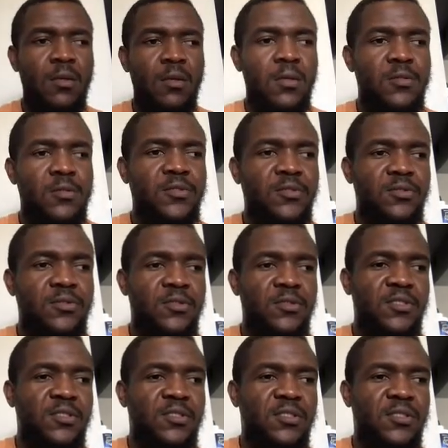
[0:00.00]
So
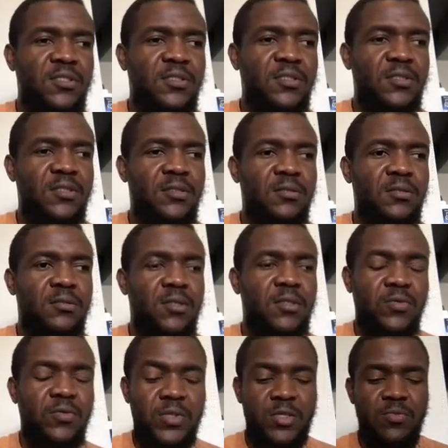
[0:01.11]
this is
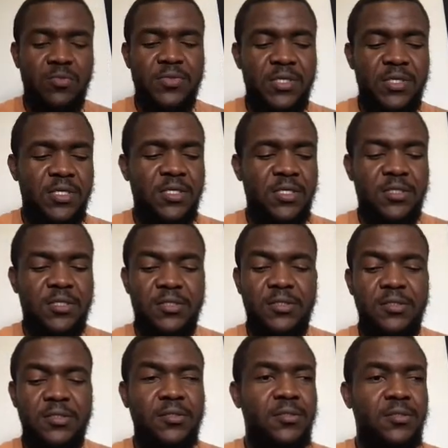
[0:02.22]
our command line
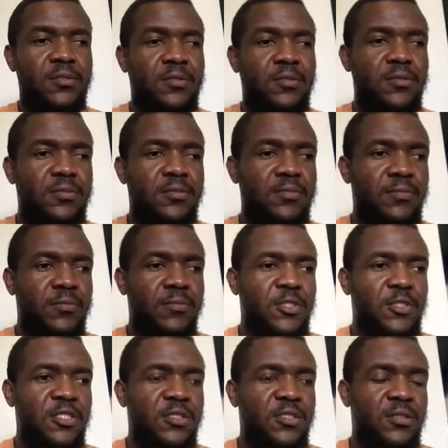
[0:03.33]
here.
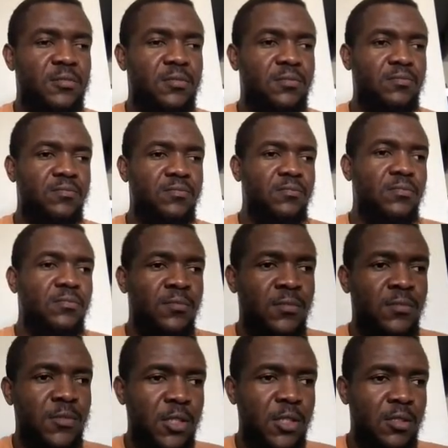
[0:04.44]
Check.
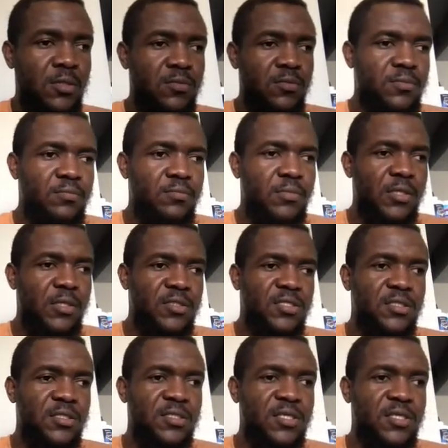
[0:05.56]
Oh, I
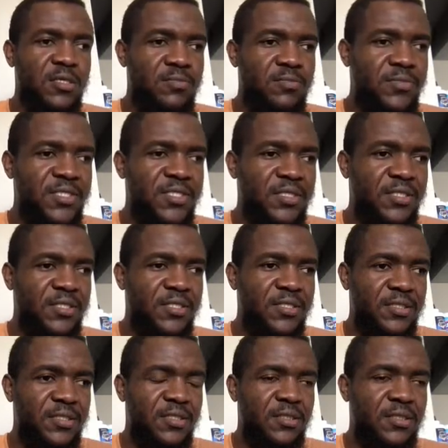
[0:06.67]
still got my
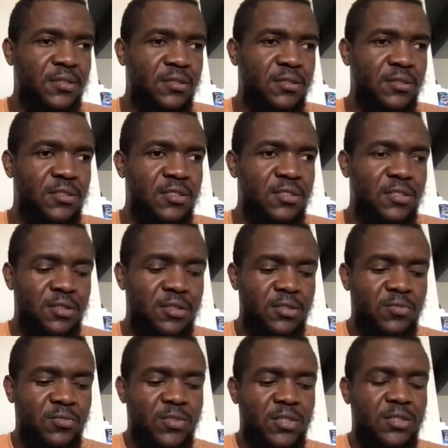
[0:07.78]
test. Let's see
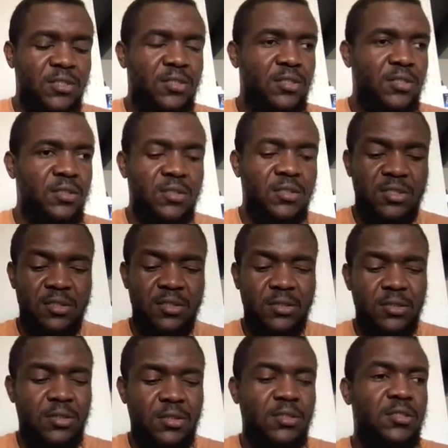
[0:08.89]
what is inside
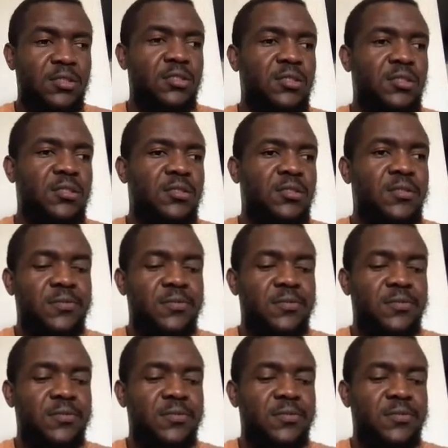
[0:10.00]
this test.